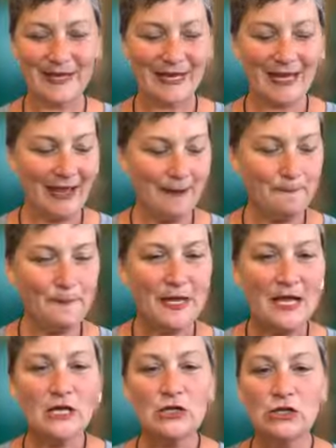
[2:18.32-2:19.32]
Okay,
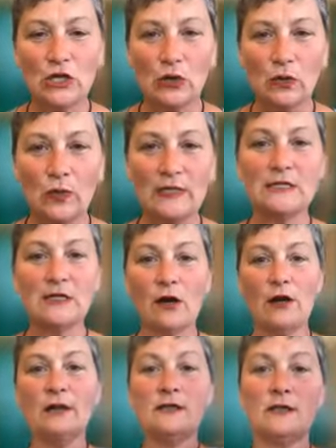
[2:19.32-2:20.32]
so we
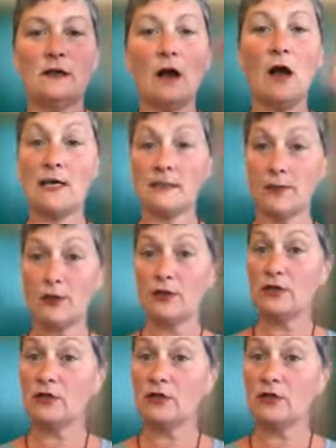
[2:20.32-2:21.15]
start as per the